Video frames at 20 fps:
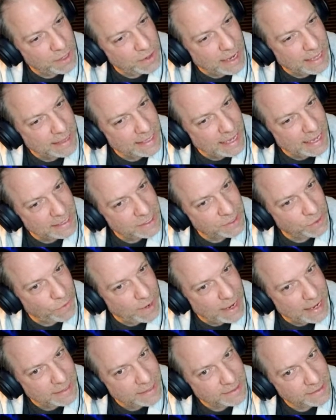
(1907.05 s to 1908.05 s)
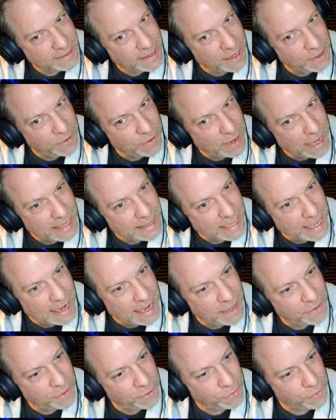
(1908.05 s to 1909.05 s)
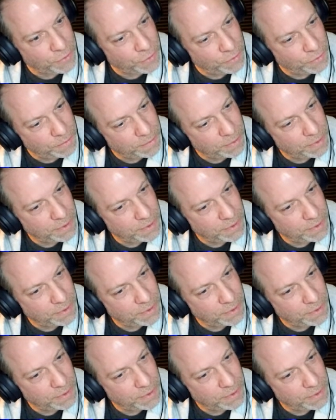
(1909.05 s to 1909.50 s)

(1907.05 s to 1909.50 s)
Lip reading: You had the SOS and you had that other group.